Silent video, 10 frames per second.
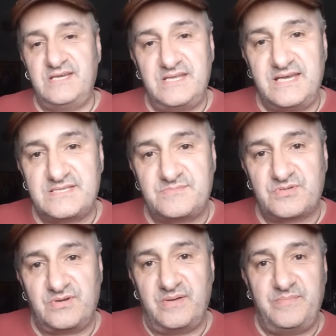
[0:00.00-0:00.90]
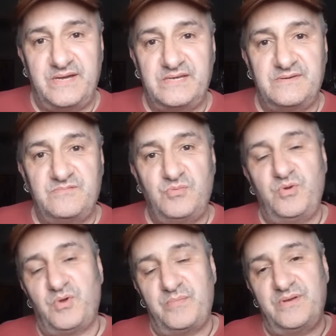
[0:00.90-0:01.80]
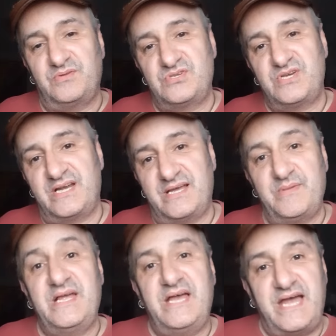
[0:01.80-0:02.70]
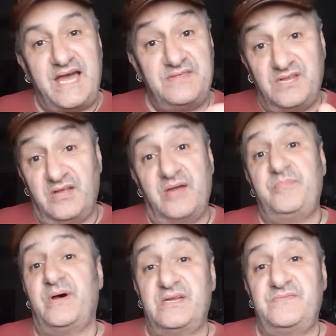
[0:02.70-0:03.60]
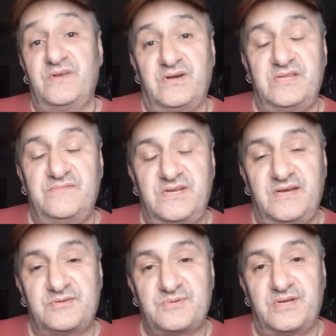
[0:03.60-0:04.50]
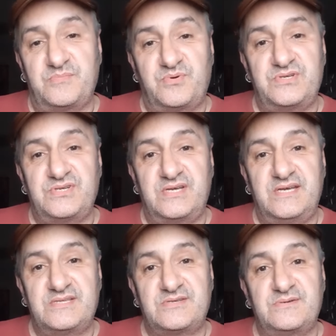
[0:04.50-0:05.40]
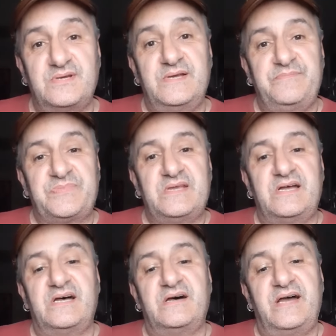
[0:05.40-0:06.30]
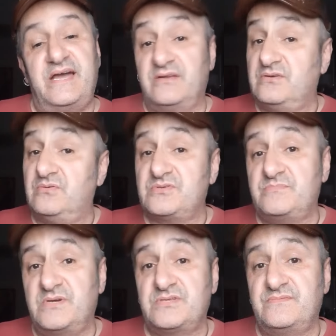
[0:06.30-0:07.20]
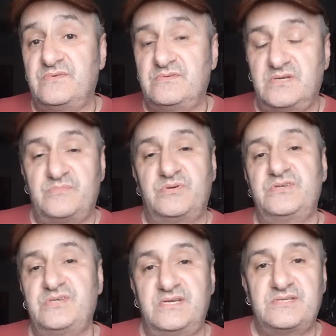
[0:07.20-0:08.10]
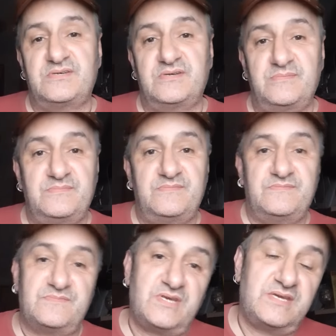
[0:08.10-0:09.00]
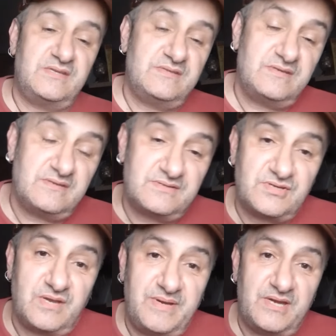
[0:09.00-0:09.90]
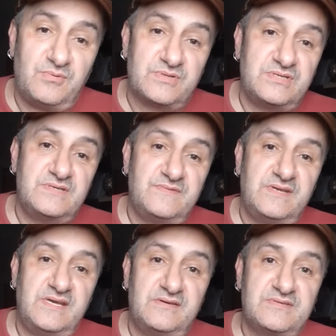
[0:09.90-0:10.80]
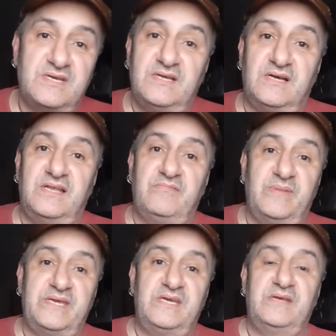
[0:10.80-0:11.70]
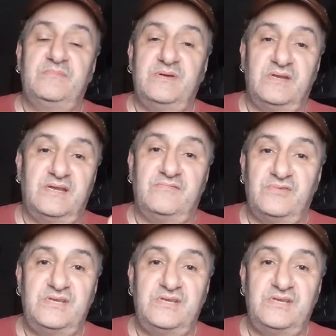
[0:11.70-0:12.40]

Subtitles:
hit that subscribe button, and we want to build the channel up. And the like button if you like the video as well. I'd appreciate that too. And of course, most of all, I appreciate your time, taking the time out to watch these videos. I love making them and I love